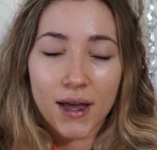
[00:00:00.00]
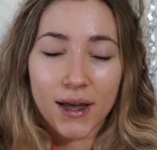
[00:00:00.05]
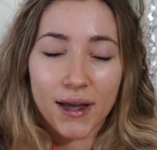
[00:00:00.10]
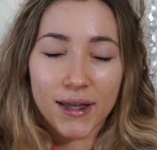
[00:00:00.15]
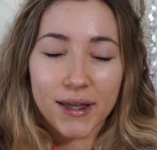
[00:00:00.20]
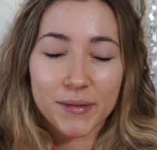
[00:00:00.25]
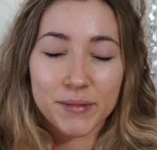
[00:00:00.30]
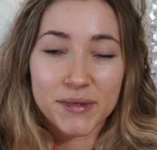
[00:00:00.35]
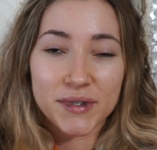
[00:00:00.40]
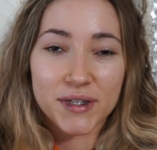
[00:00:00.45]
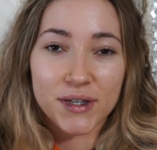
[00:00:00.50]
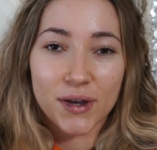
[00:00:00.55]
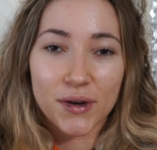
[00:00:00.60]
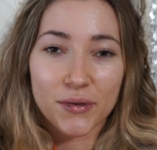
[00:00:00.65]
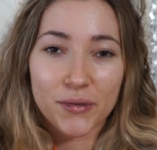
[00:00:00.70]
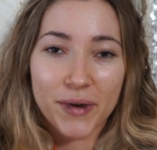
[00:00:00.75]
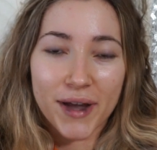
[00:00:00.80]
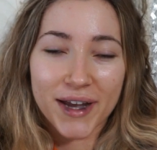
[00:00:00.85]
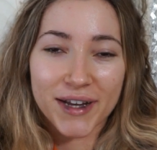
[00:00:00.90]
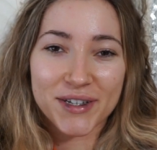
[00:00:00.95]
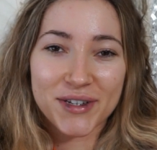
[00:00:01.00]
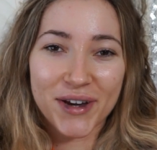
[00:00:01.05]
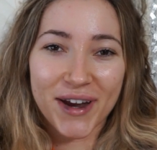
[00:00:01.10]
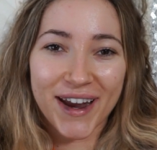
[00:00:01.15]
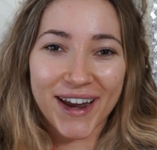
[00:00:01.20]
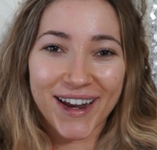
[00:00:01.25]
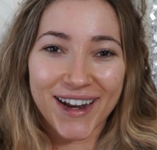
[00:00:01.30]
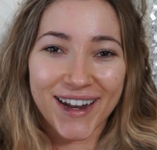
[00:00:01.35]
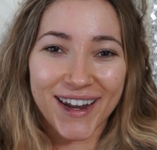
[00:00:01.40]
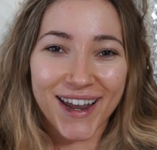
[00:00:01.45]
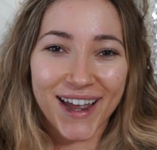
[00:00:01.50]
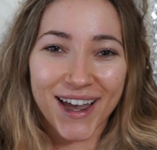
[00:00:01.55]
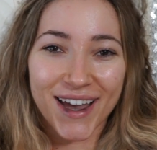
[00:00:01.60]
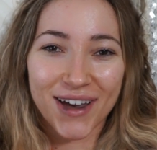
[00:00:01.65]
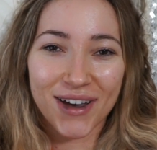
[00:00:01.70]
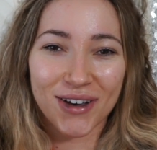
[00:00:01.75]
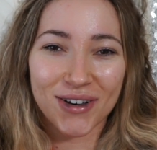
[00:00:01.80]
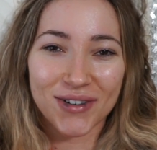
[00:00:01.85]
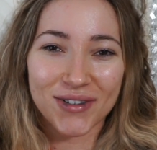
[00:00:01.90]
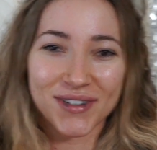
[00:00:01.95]
I am so wrecked right
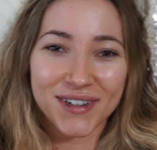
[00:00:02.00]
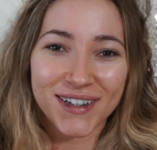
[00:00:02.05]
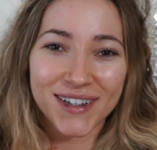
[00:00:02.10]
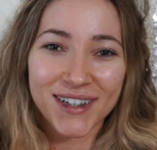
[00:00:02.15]
now.